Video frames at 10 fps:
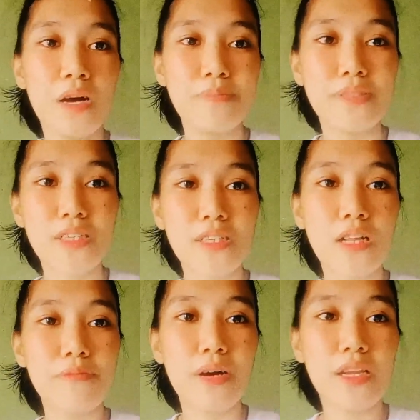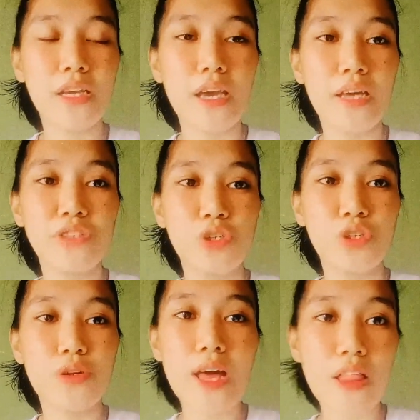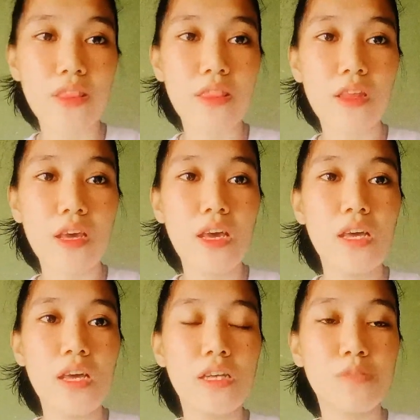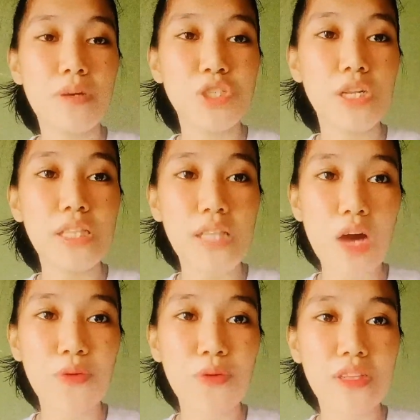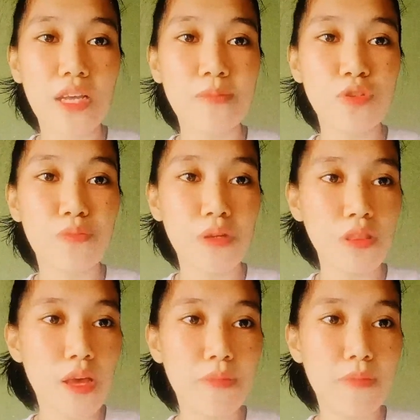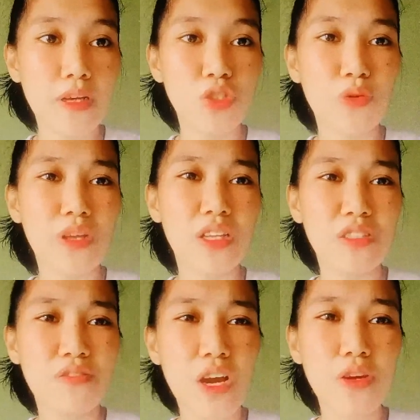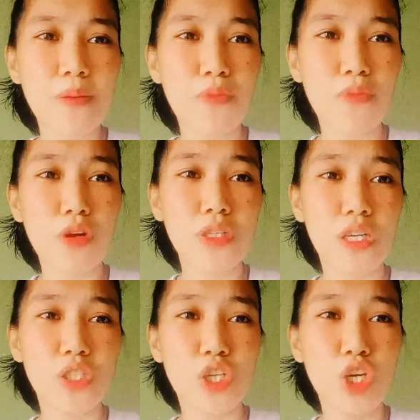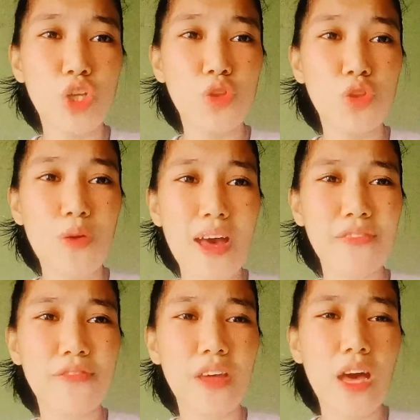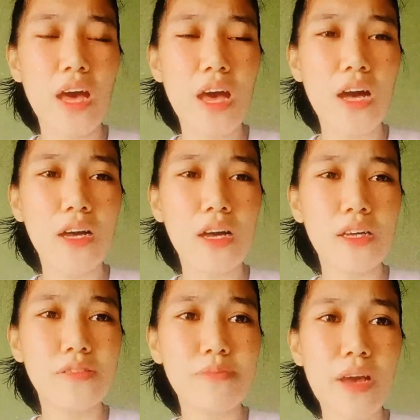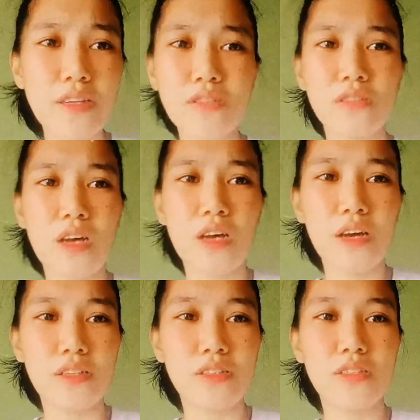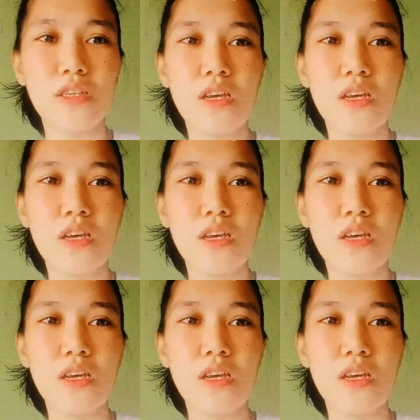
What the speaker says: physical body and your health, especially now in times of pandemic. So it is very important to have exercise